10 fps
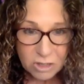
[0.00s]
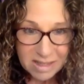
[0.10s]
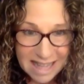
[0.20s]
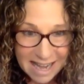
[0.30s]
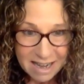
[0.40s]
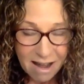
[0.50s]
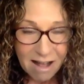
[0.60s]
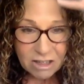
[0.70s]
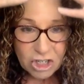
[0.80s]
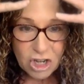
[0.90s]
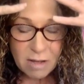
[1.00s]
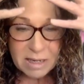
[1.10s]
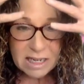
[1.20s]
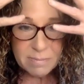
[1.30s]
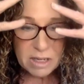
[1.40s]
with that knowledge
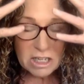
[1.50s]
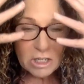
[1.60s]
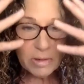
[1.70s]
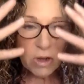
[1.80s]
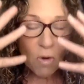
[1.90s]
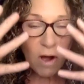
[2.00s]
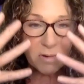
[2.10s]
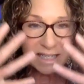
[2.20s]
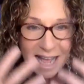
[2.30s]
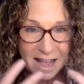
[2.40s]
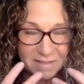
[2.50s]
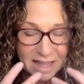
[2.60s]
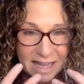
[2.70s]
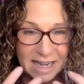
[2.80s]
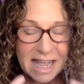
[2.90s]
coming in, because we always have
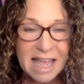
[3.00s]
that.